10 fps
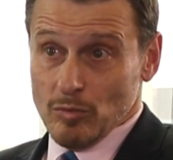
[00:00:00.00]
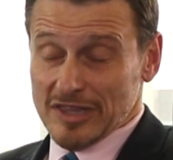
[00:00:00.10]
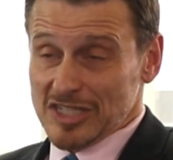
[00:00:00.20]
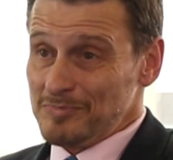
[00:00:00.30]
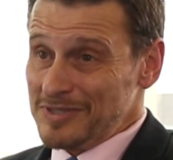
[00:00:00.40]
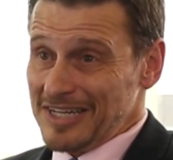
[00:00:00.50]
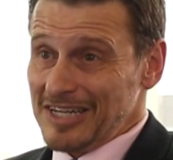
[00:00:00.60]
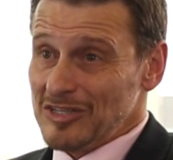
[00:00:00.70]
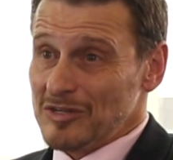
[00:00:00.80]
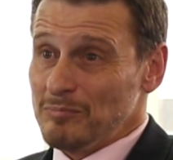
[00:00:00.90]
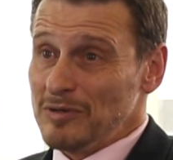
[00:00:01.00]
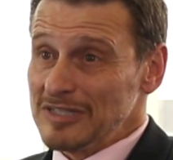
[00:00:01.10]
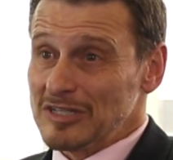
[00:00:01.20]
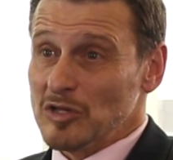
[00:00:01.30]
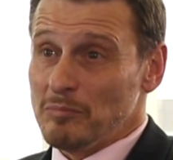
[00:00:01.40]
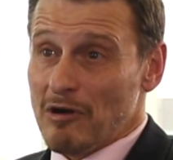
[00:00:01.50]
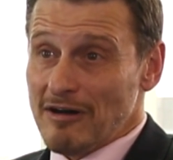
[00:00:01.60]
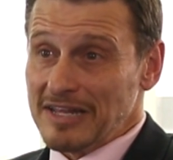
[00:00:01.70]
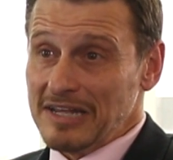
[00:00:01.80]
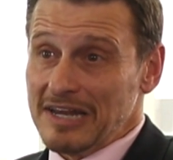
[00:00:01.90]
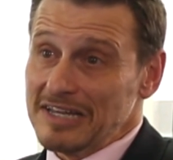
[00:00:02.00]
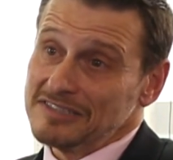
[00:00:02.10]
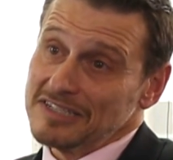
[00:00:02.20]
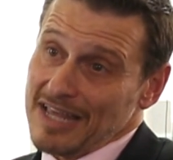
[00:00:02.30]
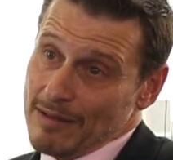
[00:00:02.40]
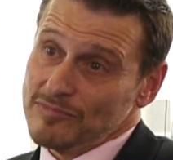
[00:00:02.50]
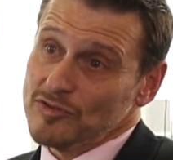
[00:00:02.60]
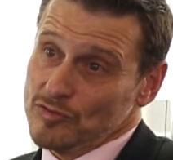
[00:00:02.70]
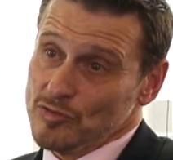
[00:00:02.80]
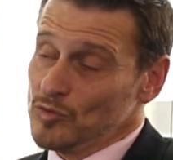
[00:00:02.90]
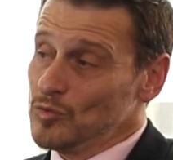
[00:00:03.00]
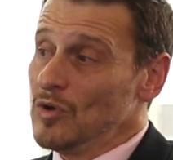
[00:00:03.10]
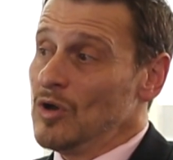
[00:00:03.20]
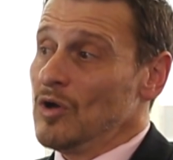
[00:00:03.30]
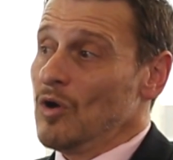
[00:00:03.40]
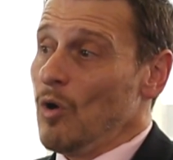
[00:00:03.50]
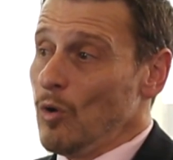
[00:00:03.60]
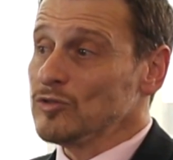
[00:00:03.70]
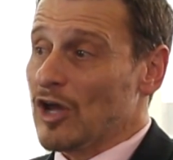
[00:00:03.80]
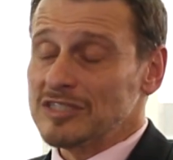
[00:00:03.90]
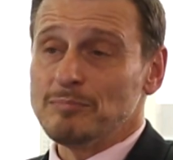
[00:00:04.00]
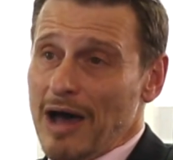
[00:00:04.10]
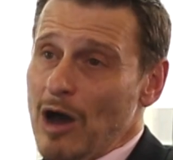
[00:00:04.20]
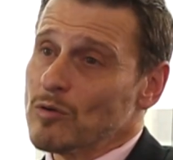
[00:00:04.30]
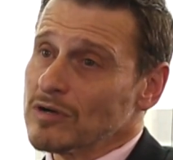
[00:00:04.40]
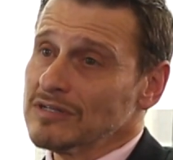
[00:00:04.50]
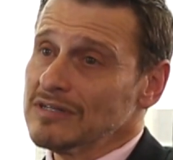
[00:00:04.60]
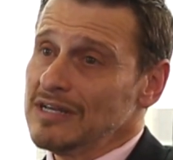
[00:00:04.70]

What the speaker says: with this particular political party and its attempt to hold on to power